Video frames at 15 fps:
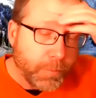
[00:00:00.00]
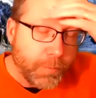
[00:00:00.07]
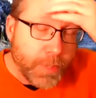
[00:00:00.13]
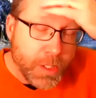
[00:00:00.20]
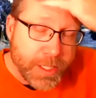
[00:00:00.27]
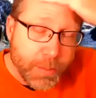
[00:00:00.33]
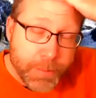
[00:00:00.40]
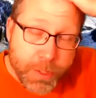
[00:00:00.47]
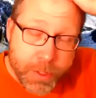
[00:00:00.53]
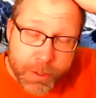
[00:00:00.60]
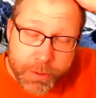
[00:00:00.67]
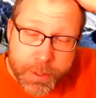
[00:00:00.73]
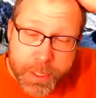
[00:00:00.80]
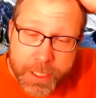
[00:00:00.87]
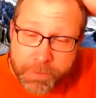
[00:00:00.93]
Some
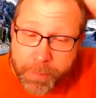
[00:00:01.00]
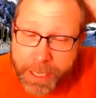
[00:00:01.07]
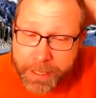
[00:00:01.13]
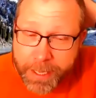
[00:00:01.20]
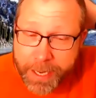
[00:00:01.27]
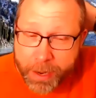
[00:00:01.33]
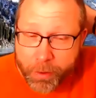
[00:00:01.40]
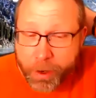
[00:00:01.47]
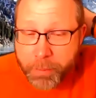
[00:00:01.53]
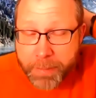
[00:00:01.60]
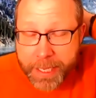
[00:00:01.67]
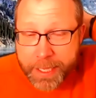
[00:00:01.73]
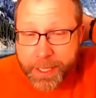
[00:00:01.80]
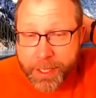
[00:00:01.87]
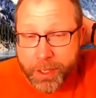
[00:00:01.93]
students of mine now are
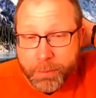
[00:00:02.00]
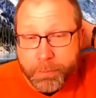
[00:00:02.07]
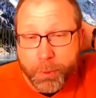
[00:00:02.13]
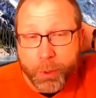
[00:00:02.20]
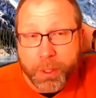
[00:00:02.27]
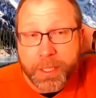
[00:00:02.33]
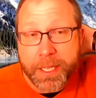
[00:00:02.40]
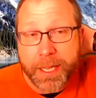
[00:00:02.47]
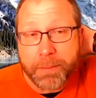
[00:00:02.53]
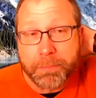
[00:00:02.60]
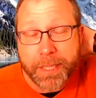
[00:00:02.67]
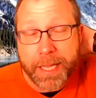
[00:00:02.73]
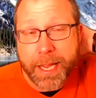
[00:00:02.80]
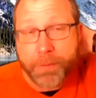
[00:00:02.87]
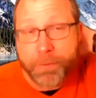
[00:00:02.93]
making a board game
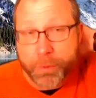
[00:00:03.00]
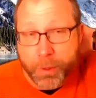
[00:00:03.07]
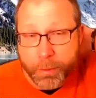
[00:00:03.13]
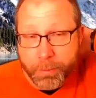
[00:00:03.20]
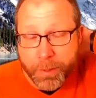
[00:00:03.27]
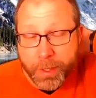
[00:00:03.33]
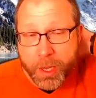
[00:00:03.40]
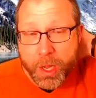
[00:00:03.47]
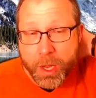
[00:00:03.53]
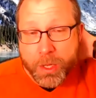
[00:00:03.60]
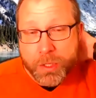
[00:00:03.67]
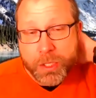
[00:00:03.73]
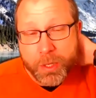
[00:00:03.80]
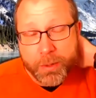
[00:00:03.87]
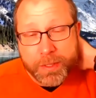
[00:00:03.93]
platform.
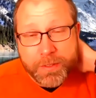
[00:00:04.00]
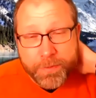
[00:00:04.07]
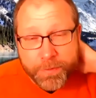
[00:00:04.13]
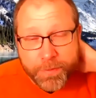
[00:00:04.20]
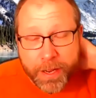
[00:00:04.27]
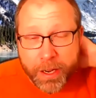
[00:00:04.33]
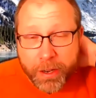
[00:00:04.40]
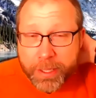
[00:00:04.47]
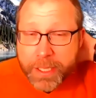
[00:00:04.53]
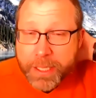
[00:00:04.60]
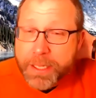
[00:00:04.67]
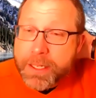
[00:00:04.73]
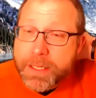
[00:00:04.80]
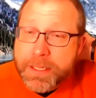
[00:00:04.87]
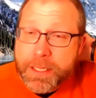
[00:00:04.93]
So it's very
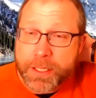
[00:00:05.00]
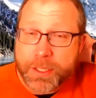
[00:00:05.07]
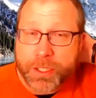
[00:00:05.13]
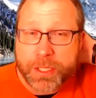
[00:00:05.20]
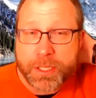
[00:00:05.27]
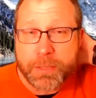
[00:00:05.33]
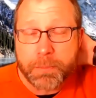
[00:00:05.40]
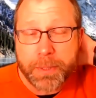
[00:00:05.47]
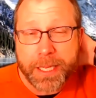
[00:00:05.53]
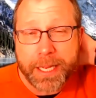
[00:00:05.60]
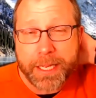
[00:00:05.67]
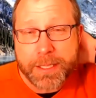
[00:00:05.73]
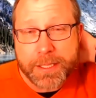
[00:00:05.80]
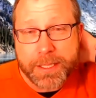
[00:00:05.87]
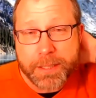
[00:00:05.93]
easy just to
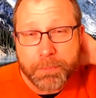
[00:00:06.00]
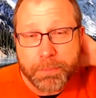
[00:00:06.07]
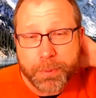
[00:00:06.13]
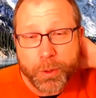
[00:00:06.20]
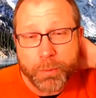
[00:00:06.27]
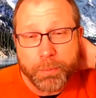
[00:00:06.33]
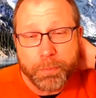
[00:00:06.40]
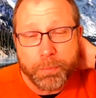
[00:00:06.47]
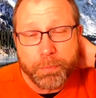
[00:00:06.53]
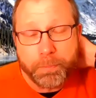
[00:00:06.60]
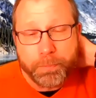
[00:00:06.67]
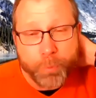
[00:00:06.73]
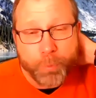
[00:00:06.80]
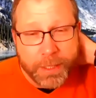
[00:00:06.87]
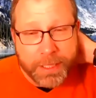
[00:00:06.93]
play a simple
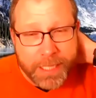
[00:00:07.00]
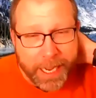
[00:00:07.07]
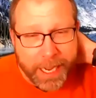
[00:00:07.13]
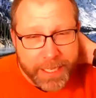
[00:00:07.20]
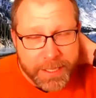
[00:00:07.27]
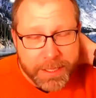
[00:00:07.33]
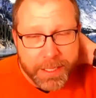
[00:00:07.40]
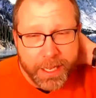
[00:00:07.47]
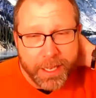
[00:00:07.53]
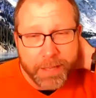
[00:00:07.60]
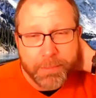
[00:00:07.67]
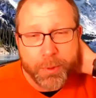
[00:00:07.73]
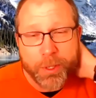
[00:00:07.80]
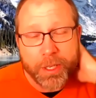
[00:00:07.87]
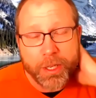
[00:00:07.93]
dice
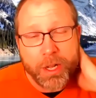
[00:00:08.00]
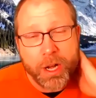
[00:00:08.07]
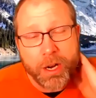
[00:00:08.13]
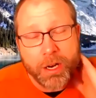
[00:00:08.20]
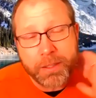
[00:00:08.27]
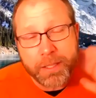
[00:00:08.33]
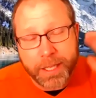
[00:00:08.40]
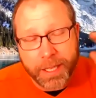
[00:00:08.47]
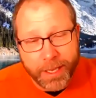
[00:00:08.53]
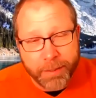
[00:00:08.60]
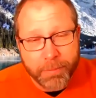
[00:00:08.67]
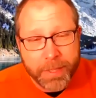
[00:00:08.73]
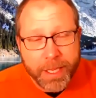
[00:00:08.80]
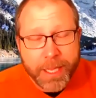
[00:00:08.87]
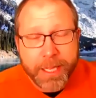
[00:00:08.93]
game or a card
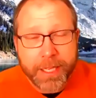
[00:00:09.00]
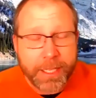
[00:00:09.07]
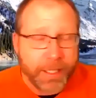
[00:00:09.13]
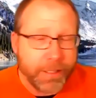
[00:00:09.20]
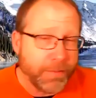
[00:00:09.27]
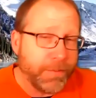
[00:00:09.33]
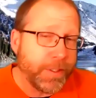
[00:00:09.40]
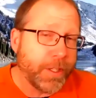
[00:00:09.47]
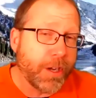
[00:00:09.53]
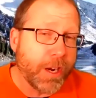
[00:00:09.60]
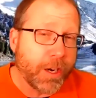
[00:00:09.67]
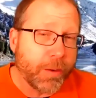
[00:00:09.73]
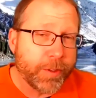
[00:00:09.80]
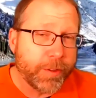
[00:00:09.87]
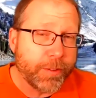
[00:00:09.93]
game in
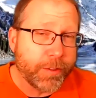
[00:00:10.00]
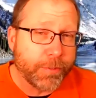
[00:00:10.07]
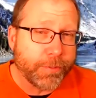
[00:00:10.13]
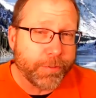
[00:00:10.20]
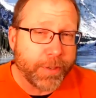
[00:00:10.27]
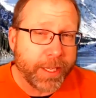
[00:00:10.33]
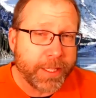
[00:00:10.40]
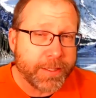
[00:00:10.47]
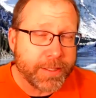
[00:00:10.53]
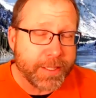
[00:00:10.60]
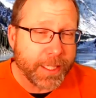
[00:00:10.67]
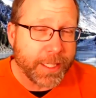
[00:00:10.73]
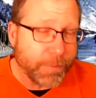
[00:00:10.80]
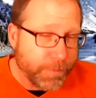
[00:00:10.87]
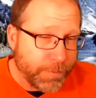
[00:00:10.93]
VR with your friends.
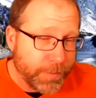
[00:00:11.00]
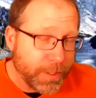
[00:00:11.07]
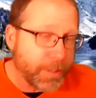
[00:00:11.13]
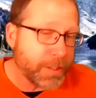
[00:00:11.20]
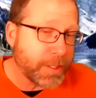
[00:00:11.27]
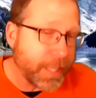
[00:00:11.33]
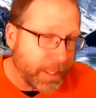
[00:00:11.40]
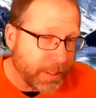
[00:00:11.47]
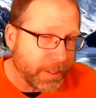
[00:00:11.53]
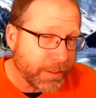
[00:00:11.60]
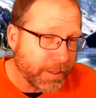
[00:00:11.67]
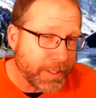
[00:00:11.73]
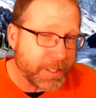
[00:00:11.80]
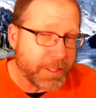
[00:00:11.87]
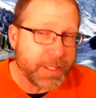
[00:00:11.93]
It feels like you're
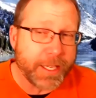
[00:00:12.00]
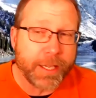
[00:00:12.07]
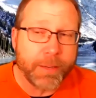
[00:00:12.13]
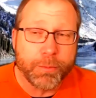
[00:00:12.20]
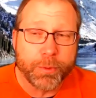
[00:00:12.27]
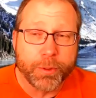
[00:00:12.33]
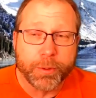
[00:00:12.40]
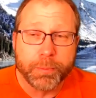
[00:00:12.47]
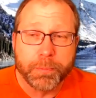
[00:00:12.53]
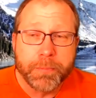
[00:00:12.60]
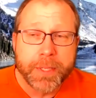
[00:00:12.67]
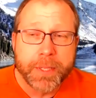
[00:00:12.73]
in the same room,